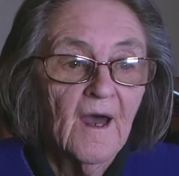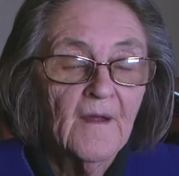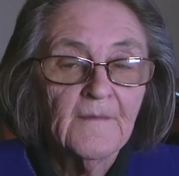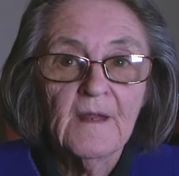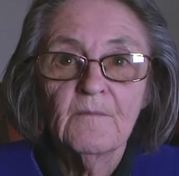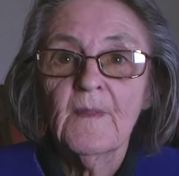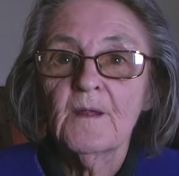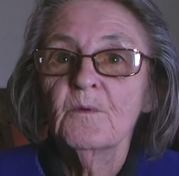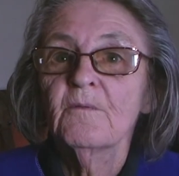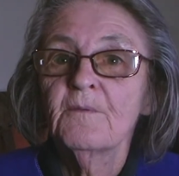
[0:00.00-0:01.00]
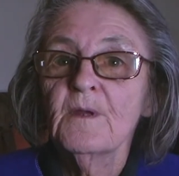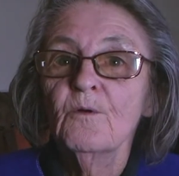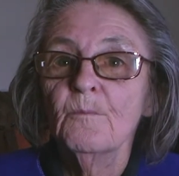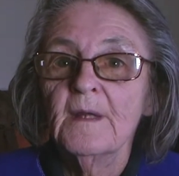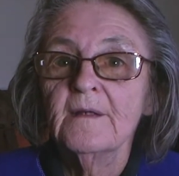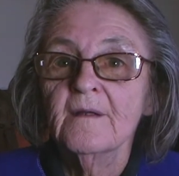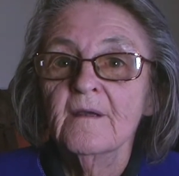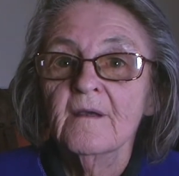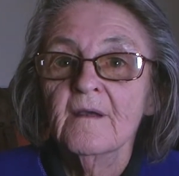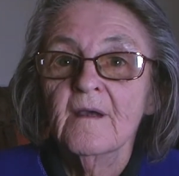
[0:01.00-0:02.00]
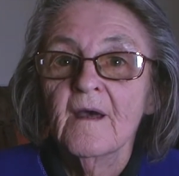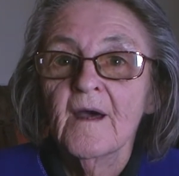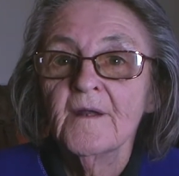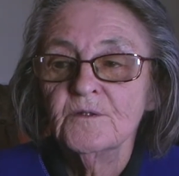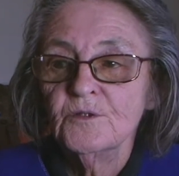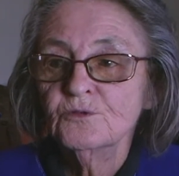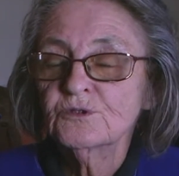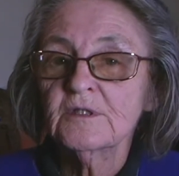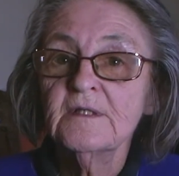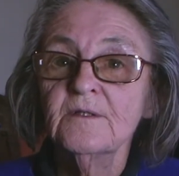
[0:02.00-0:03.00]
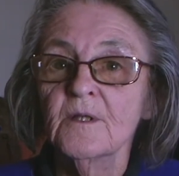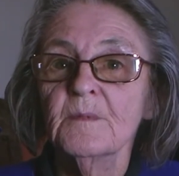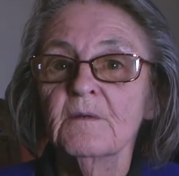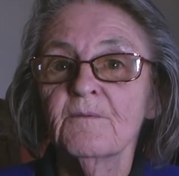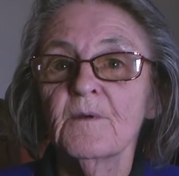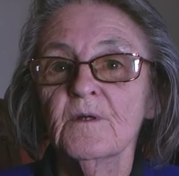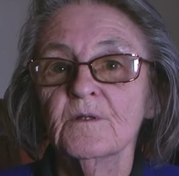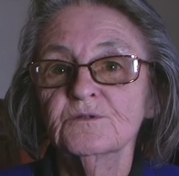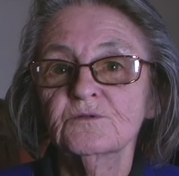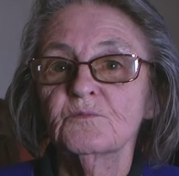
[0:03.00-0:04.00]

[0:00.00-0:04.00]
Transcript: and they were filming. And you see them at first